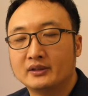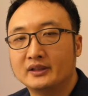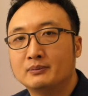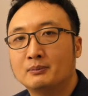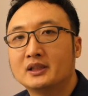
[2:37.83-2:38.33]

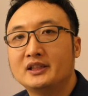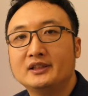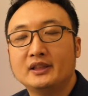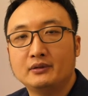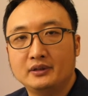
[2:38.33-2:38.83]
So it's much
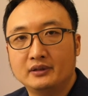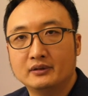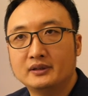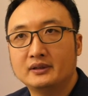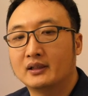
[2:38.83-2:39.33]
easier to
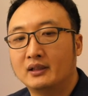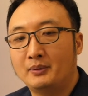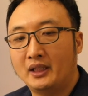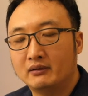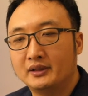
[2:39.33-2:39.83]
use
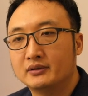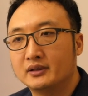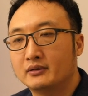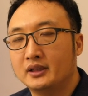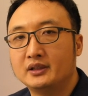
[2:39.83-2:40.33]
comparing to
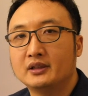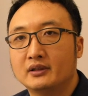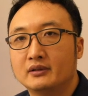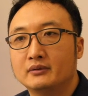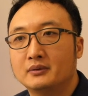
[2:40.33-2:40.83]
the
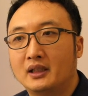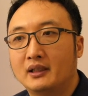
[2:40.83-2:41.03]
traditional